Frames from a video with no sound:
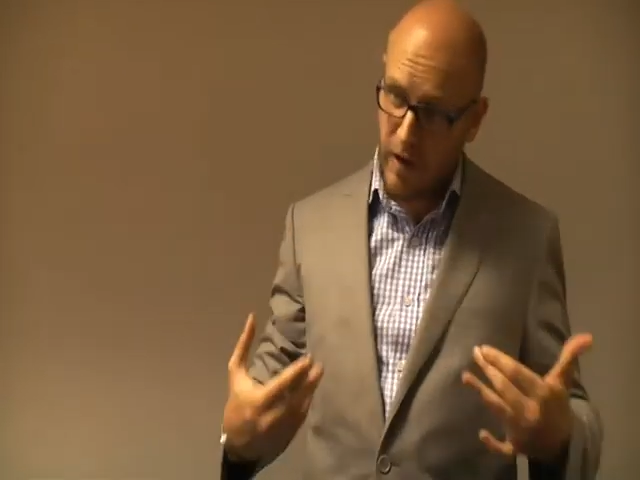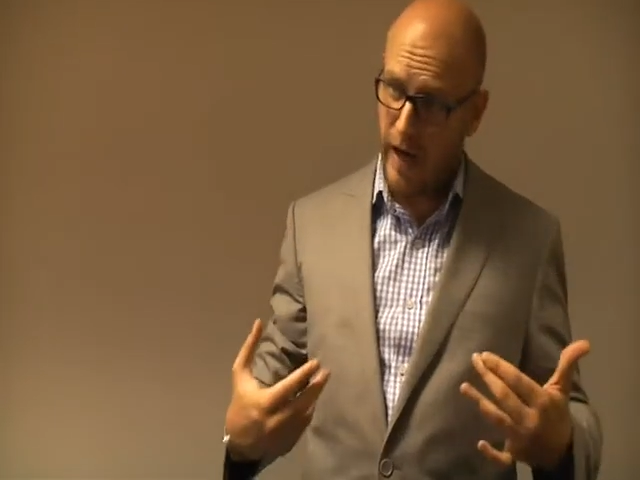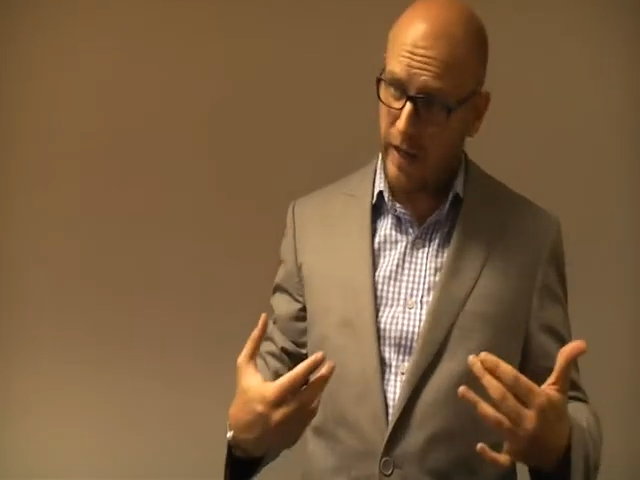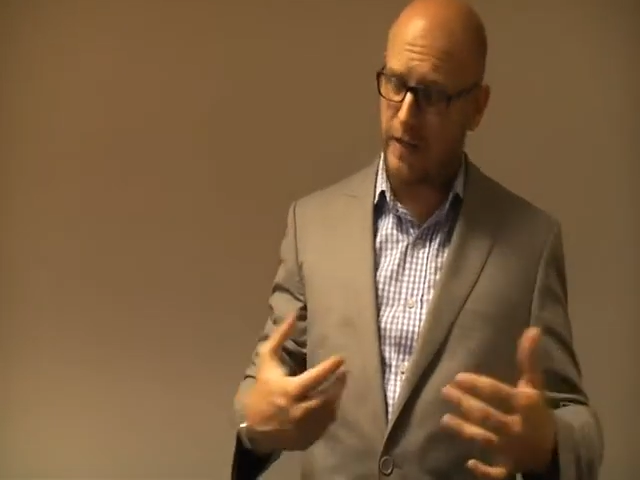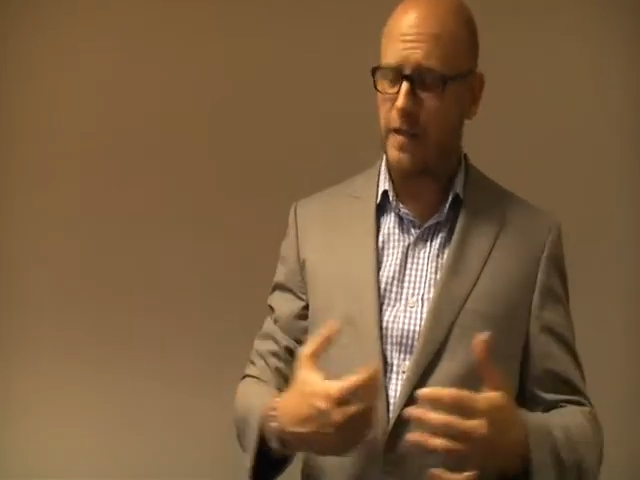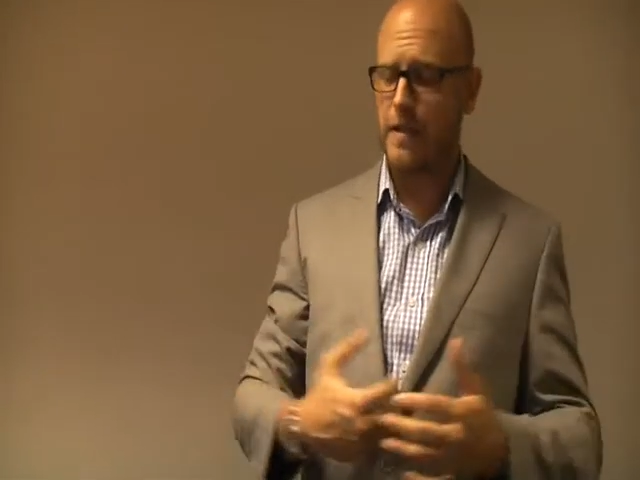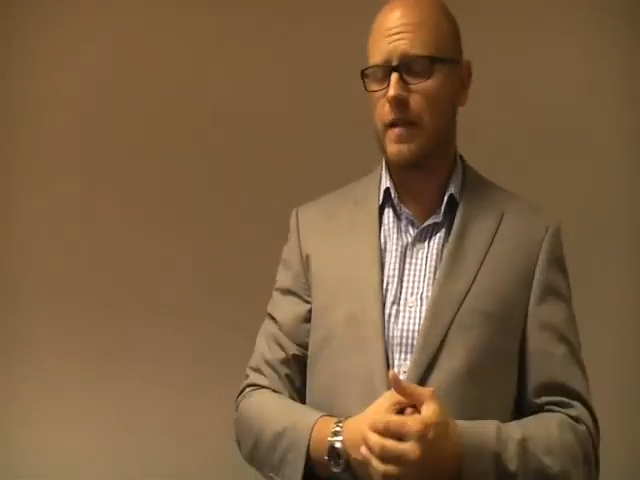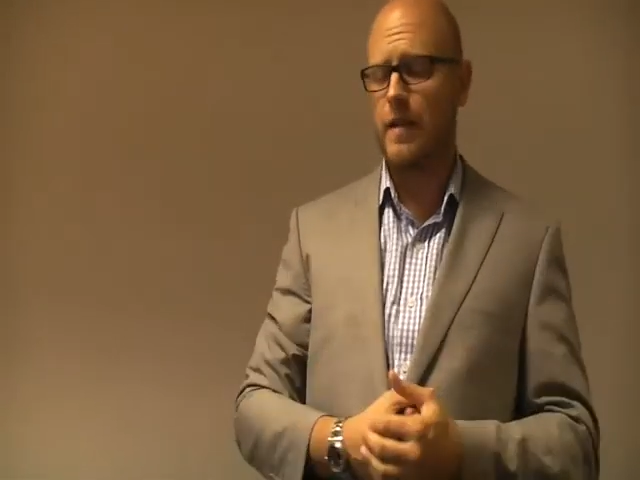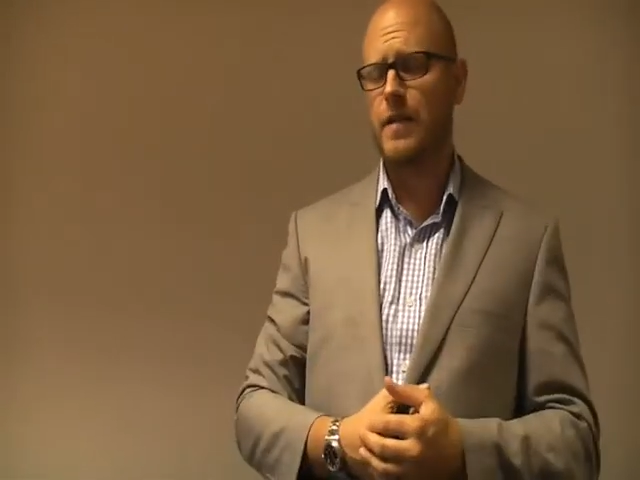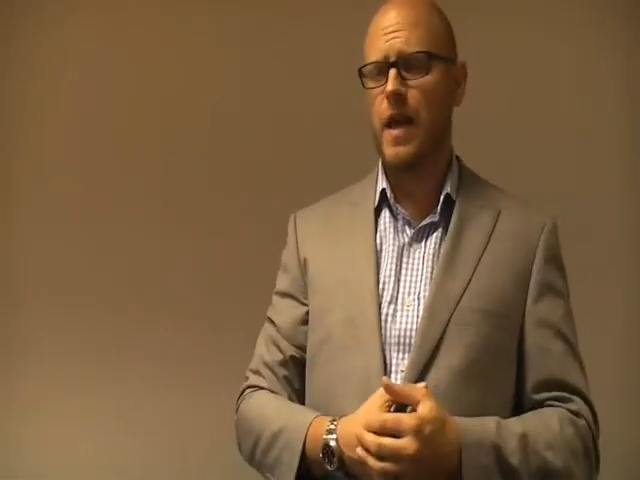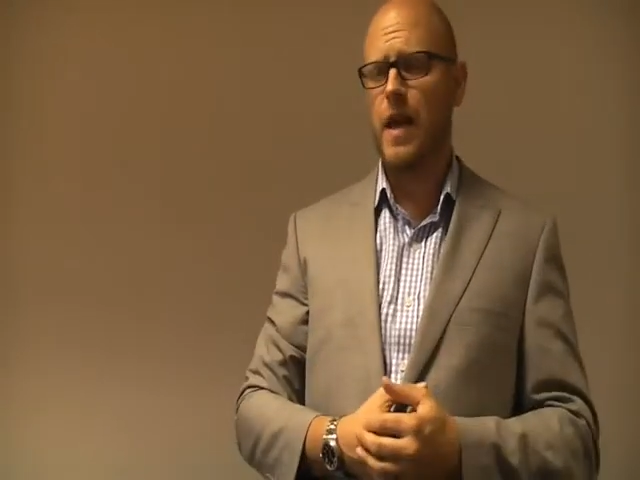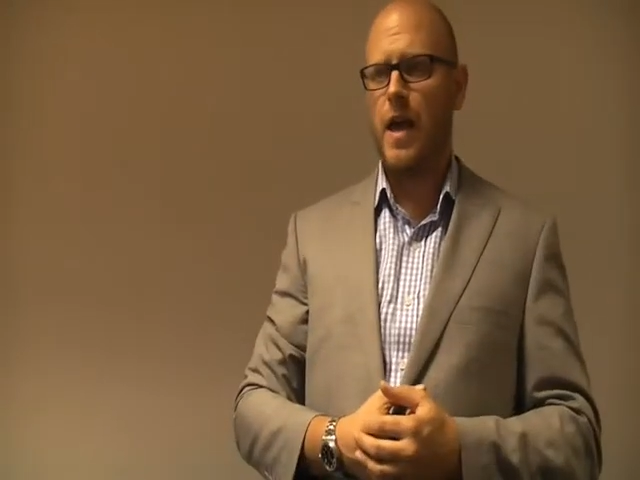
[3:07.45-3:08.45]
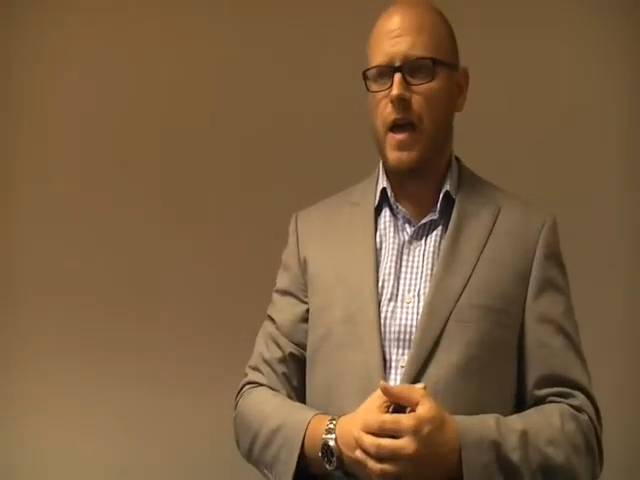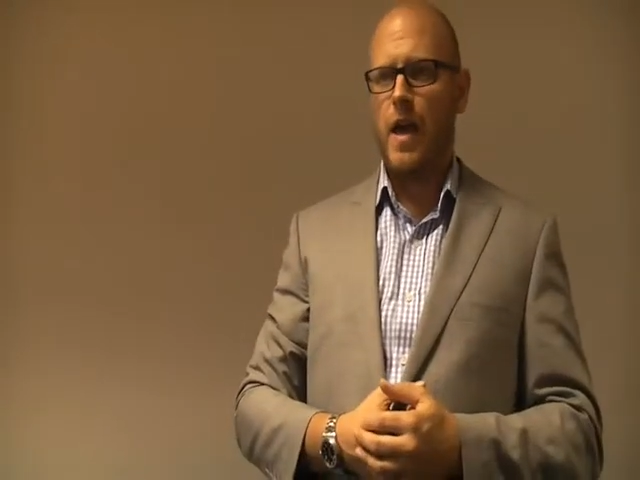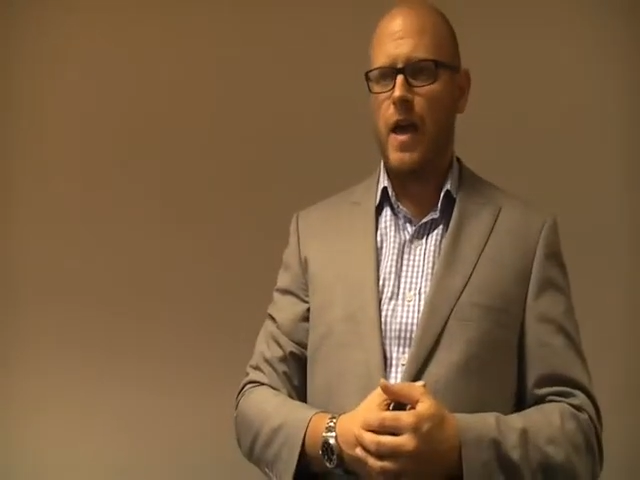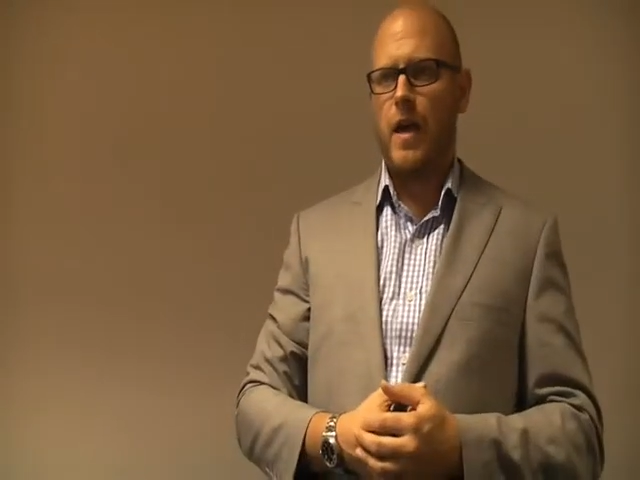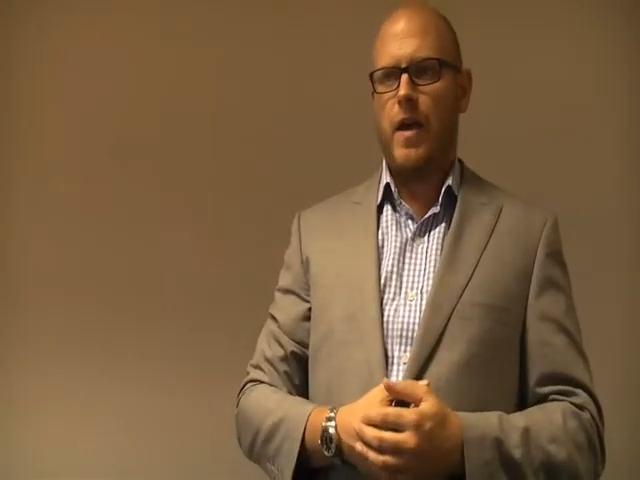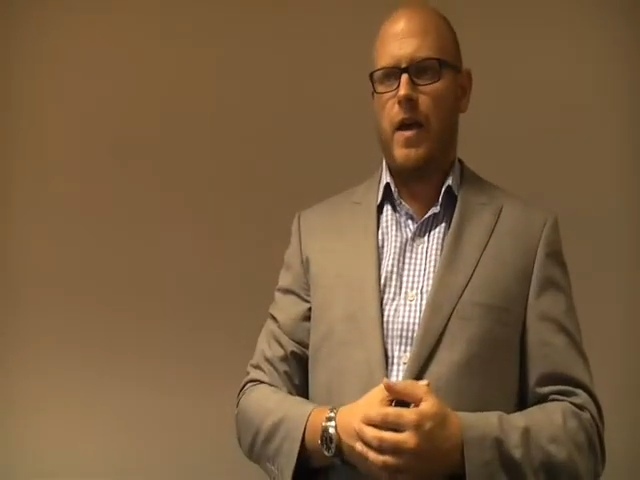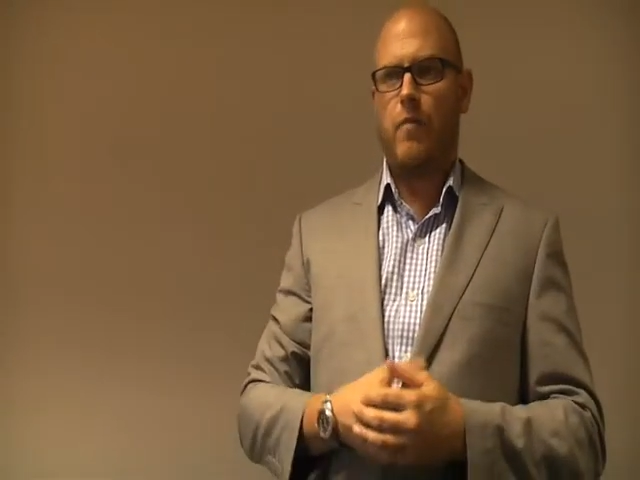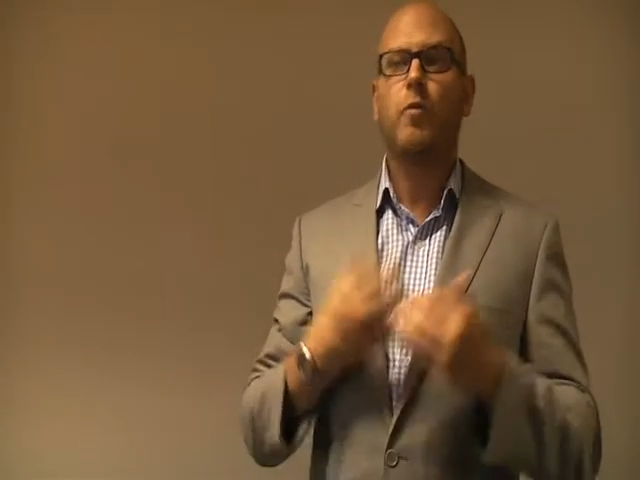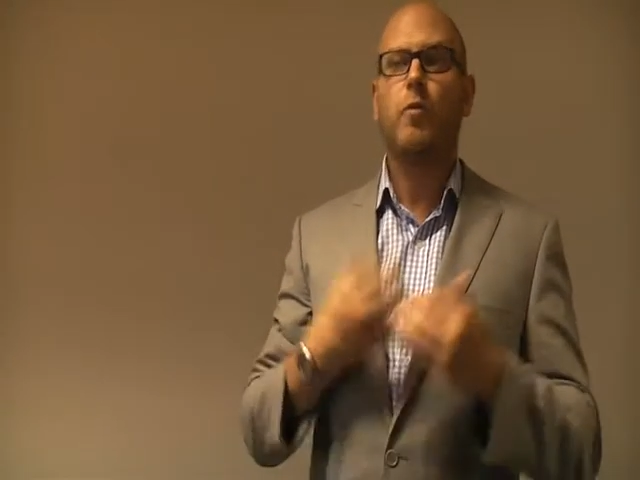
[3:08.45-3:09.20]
practices, will